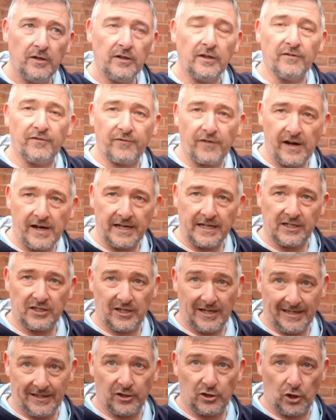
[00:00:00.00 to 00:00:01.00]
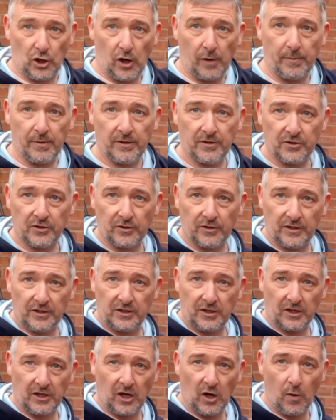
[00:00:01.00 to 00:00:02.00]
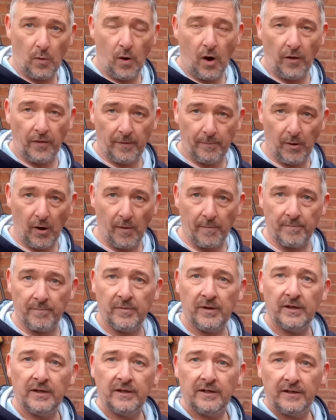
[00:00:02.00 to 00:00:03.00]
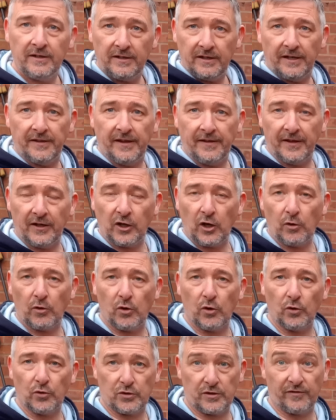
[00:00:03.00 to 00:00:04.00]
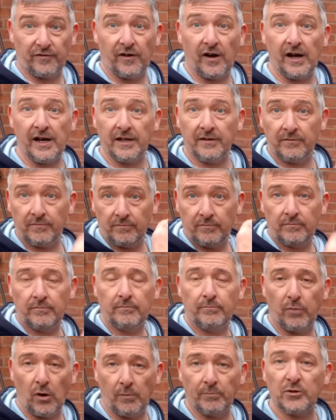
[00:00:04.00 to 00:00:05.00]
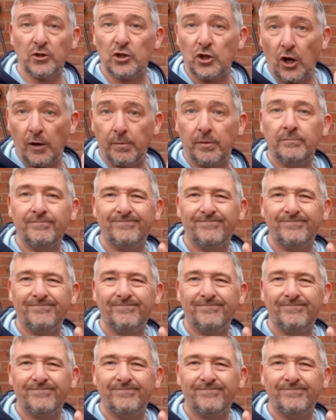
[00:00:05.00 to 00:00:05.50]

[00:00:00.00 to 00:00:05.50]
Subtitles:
finest at the top. So these are going to go on the bottom, and then they'll go coarse to fine, bottom to top.